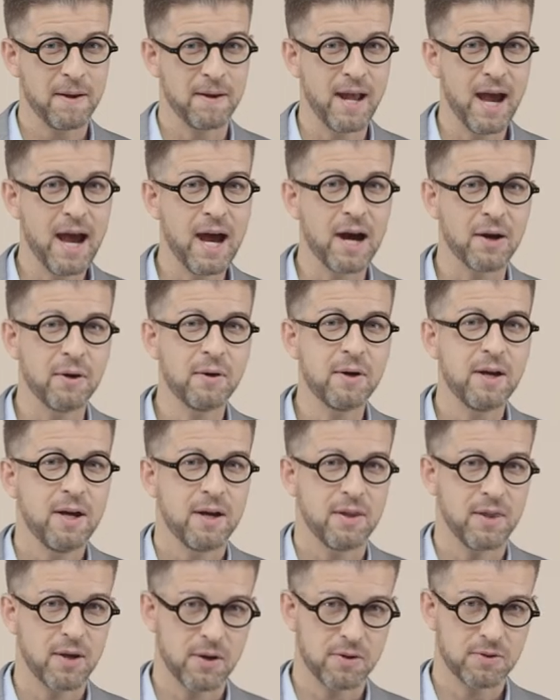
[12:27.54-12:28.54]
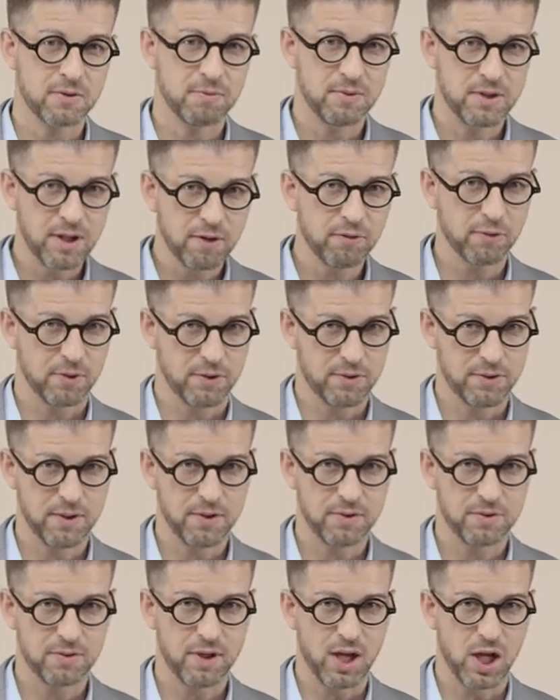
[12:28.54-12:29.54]
Now, there are some
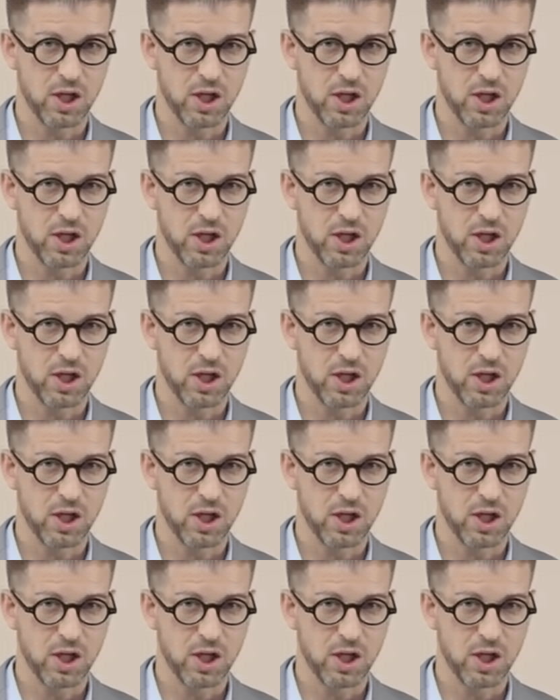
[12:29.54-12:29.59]
differences,